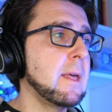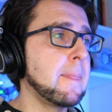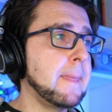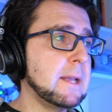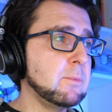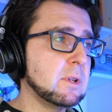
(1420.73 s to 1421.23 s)

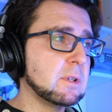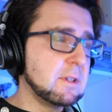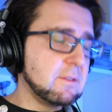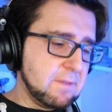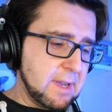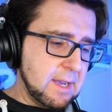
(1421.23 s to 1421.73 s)
Then we're going to
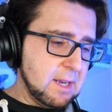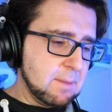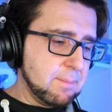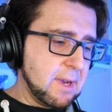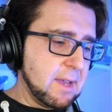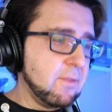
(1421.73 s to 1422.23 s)

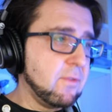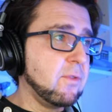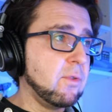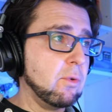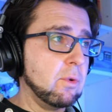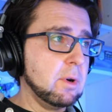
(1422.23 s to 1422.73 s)
divide by
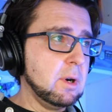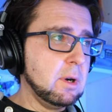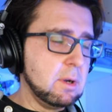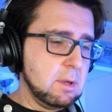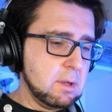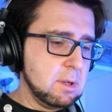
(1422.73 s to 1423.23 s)

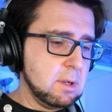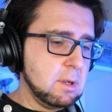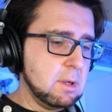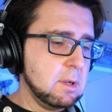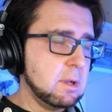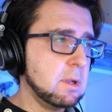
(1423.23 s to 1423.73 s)
4
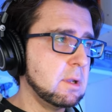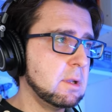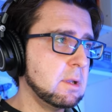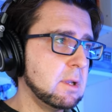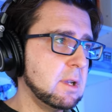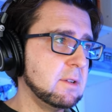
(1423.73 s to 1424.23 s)

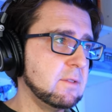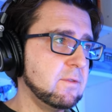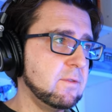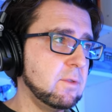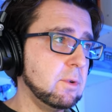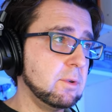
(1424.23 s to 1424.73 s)
and
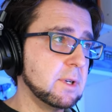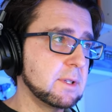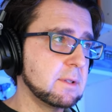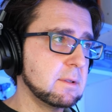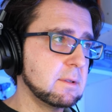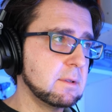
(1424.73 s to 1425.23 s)
floor it.